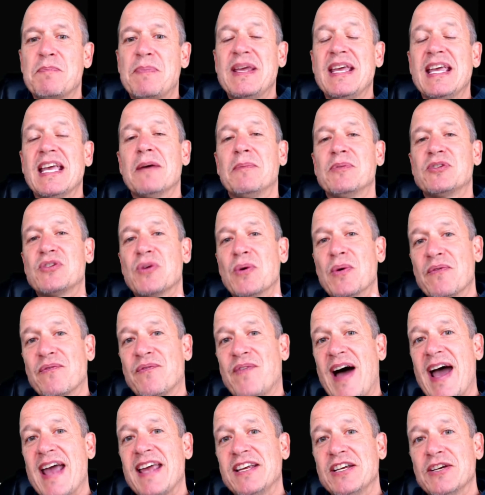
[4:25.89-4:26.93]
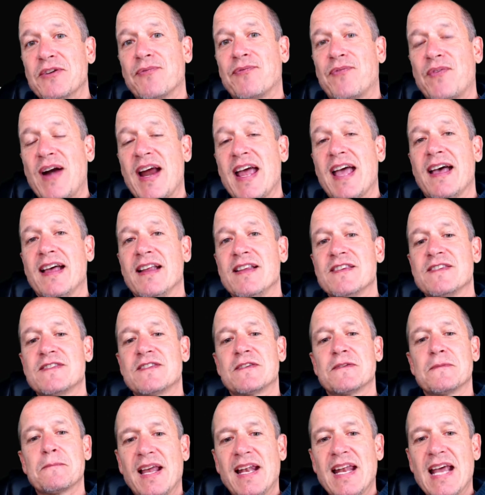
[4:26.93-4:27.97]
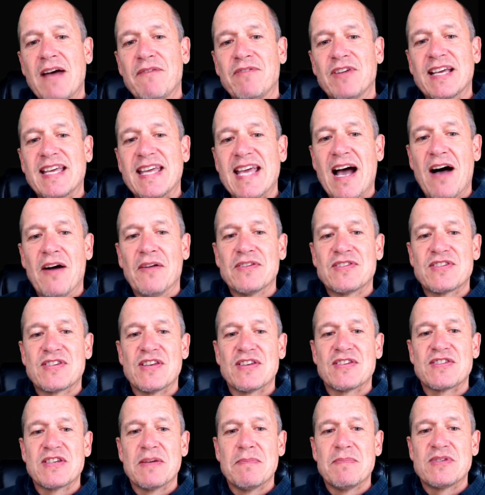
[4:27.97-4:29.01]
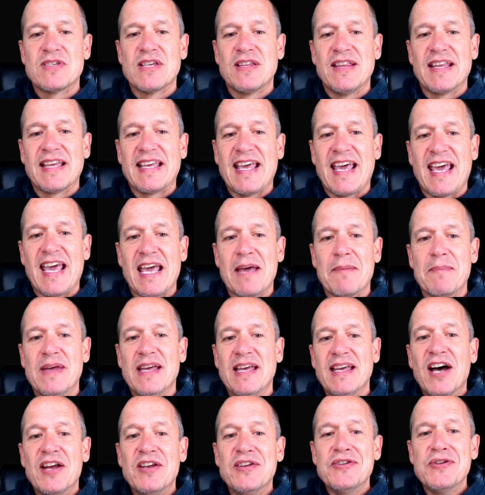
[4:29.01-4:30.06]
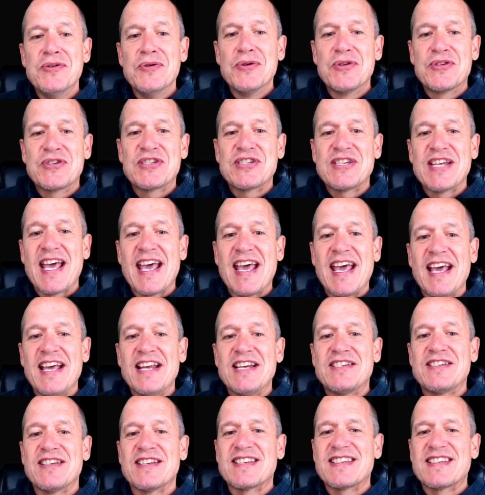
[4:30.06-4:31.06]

being able to invite your friends and have account systems in the game, a new new stage.